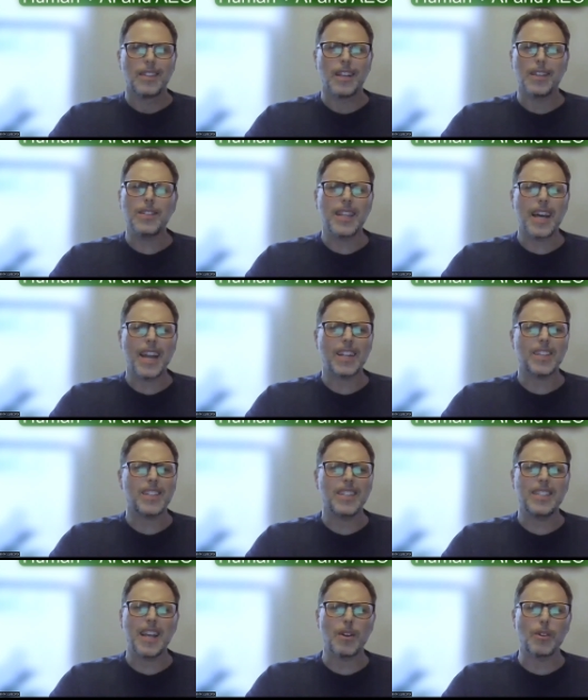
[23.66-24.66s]
Doesn't that
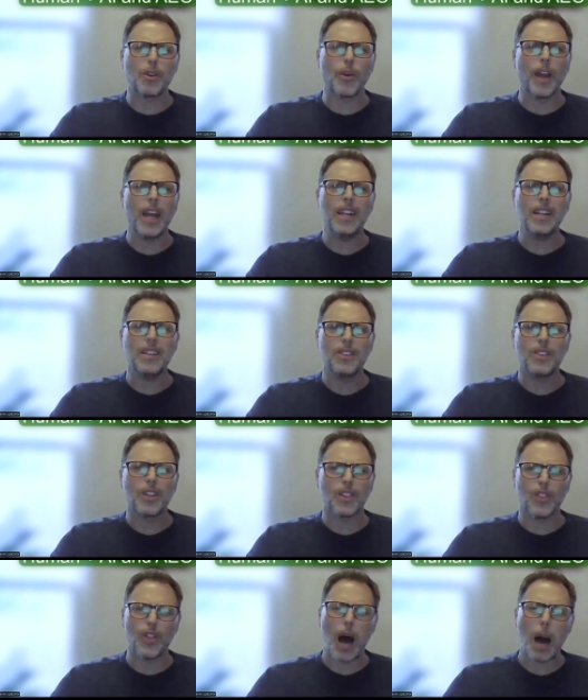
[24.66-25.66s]
actually sound great? You
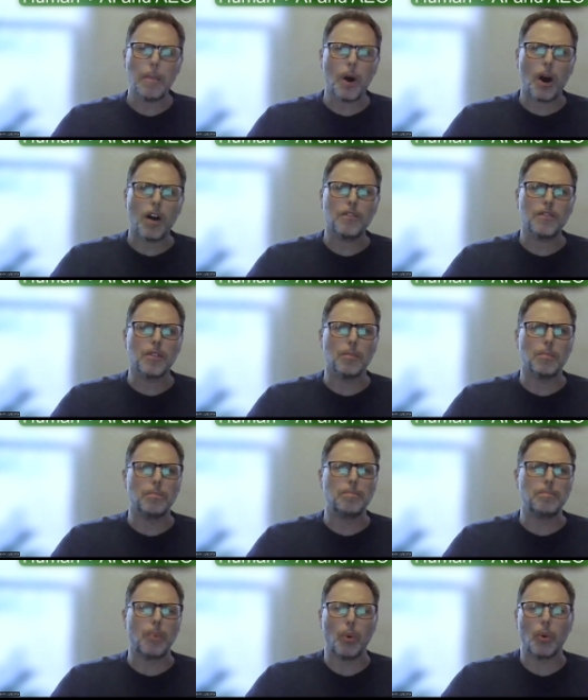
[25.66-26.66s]
can lop off the
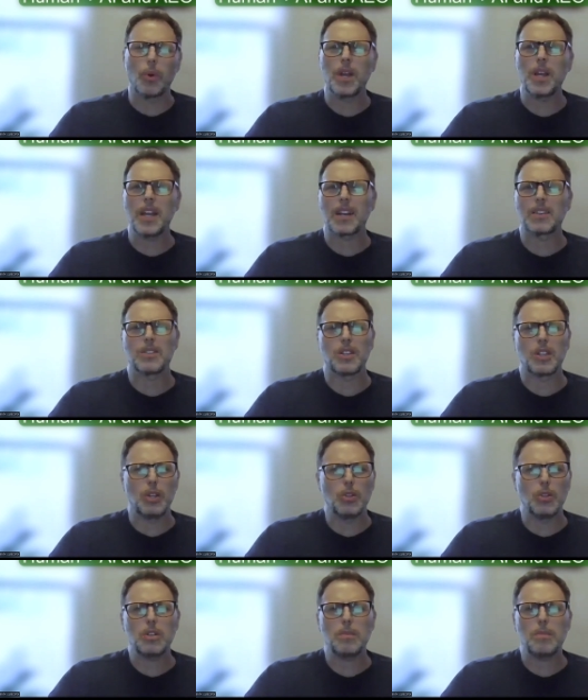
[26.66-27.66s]
boring
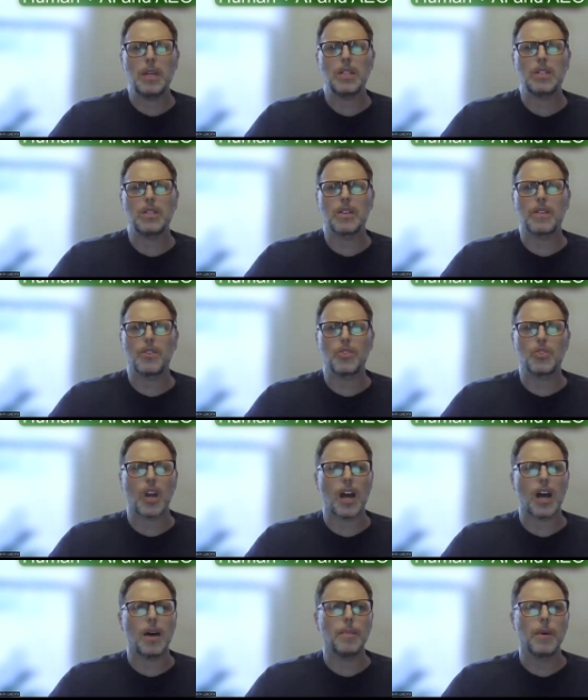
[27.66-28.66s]
execution pieces of your
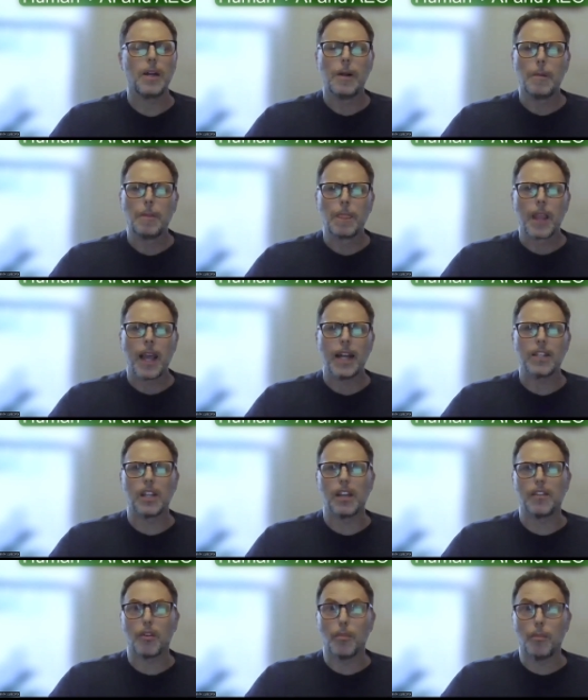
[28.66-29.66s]
job and
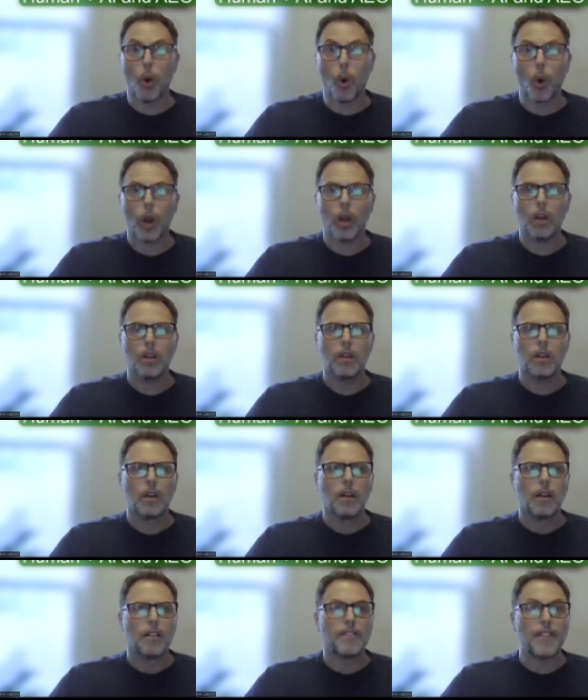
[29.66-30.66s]
deliver more,
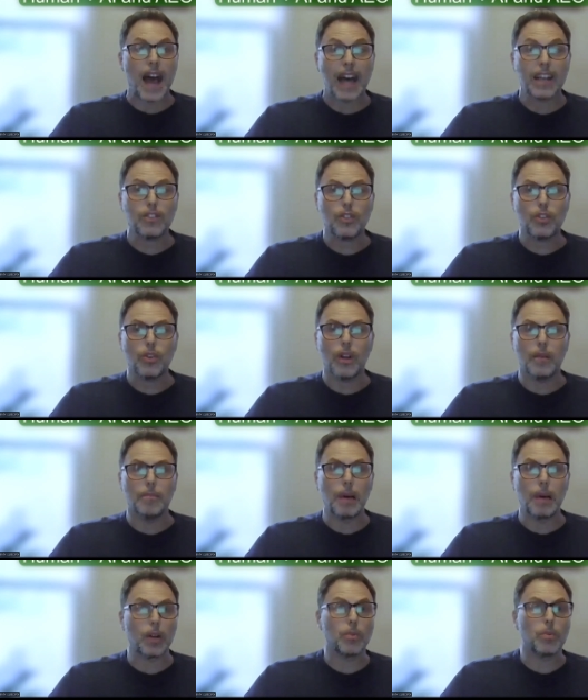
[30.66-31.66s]
faster,
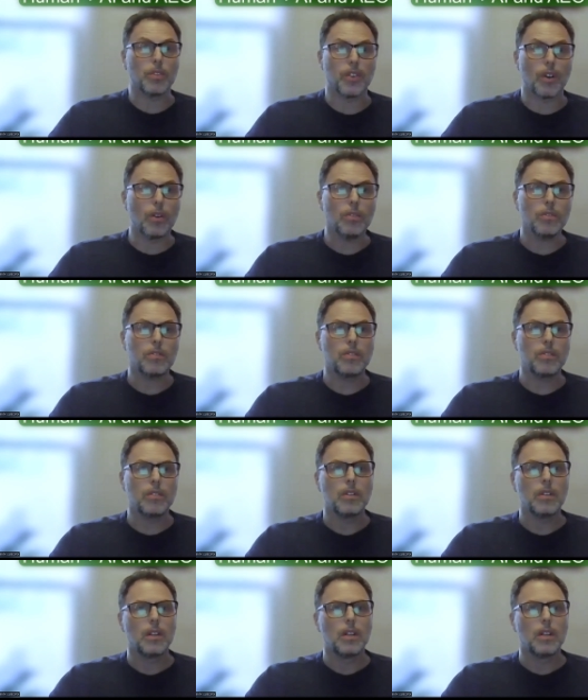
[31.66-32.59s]
and better results.